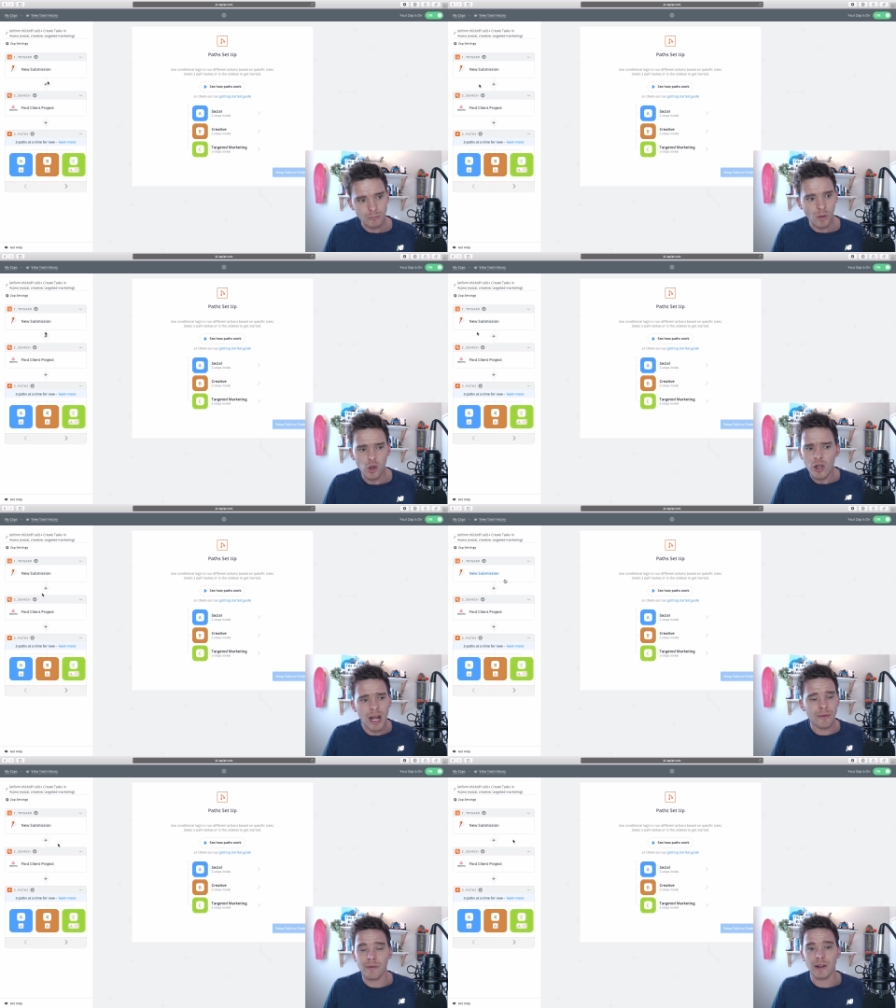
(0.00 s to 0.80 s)
You could
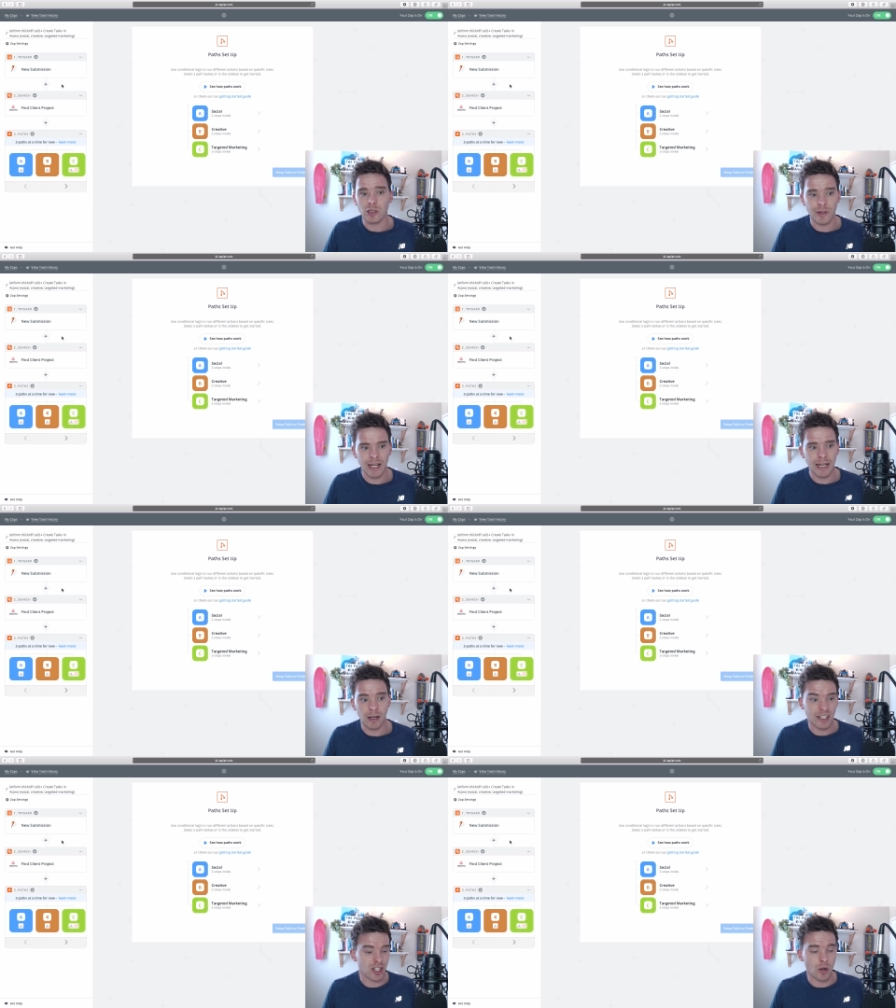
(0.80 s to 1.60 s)
have a filter in here.
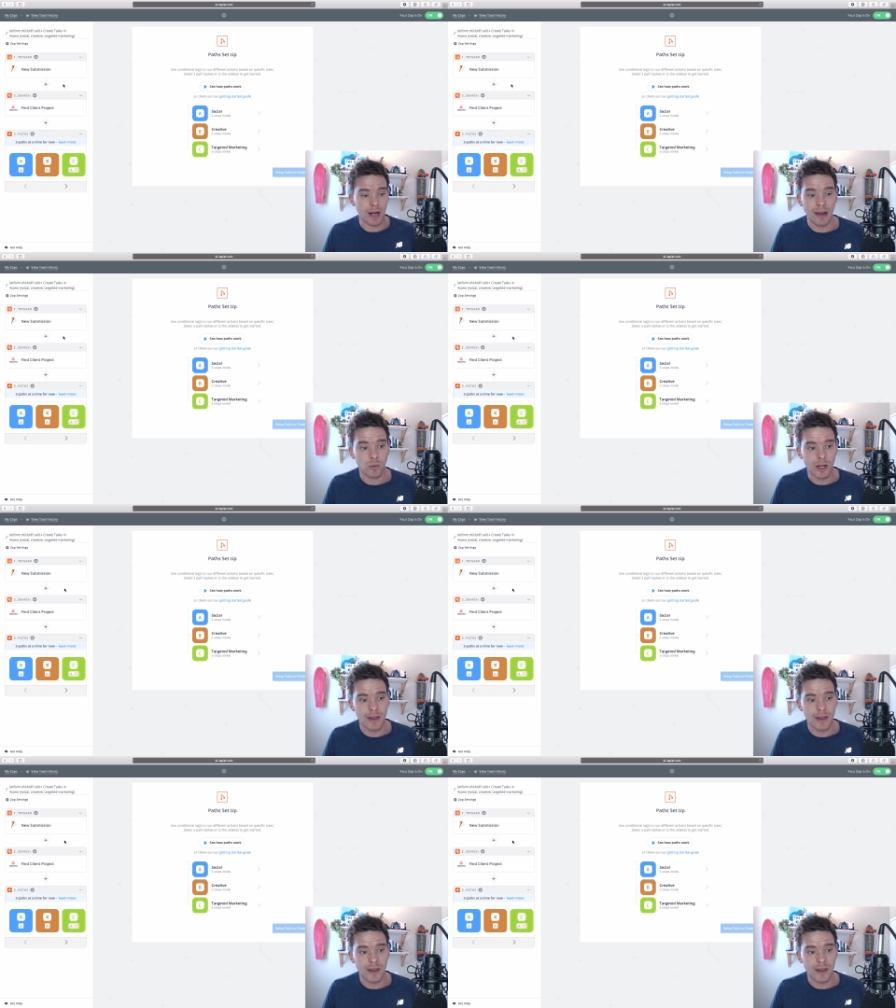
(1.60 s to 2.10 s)
I actually don't have one in